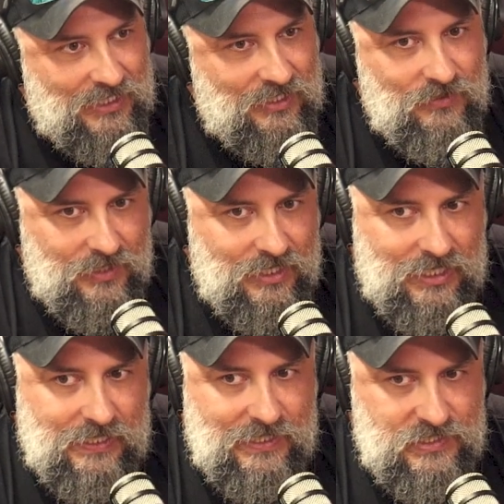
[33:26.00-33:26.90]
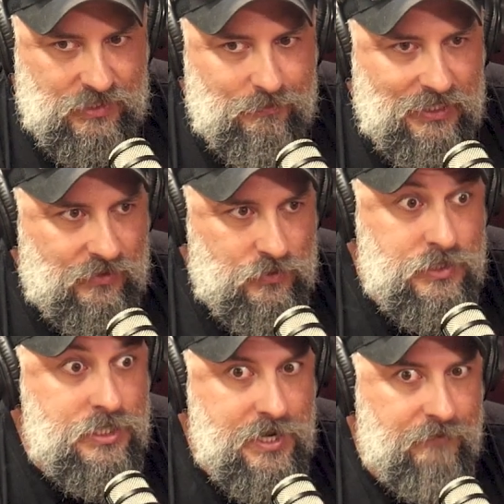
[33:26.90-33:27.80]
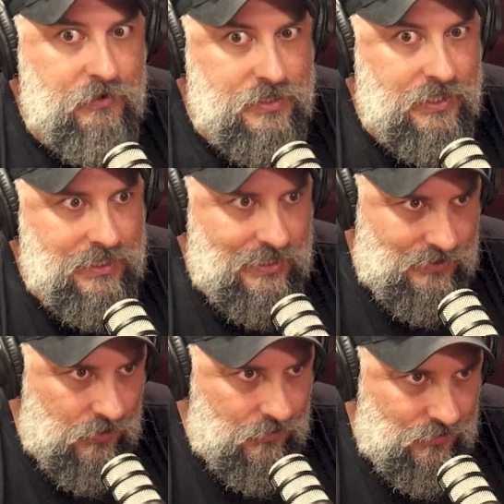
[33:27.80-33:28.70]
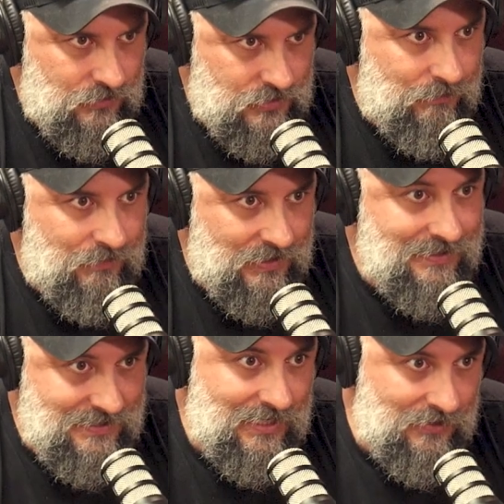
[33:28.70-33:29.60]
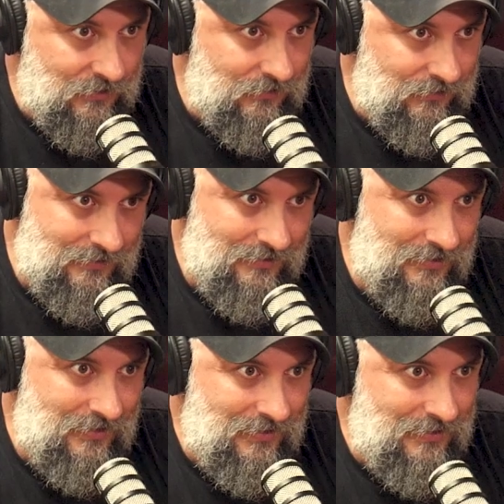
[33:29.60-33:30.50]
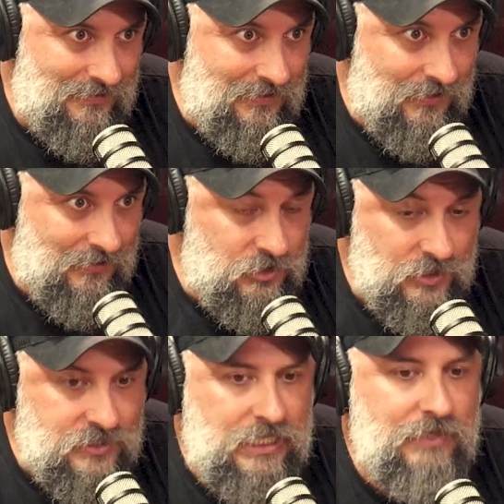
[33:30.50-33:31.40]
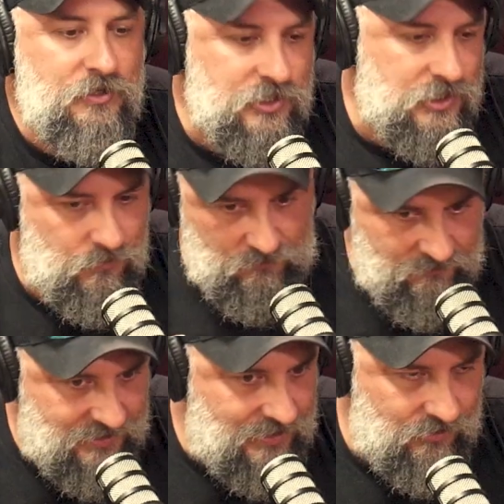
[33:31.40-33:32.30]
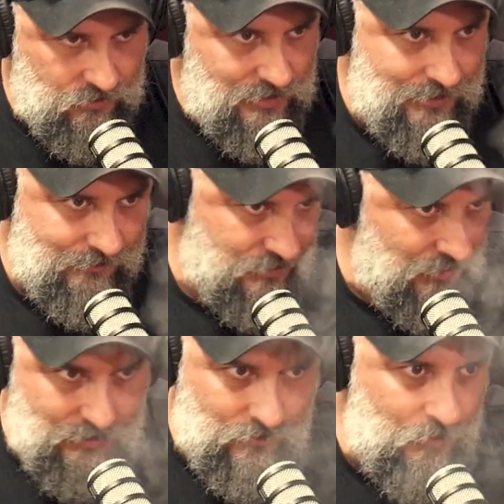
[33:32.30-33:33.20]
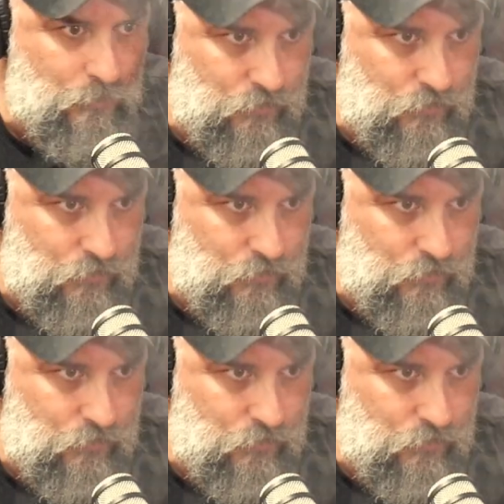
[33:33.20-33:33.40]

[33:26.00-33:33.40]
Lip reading: Like you're not going to get somebody who's never done that to go through something that technical, you know, just even fitting through the air, let alone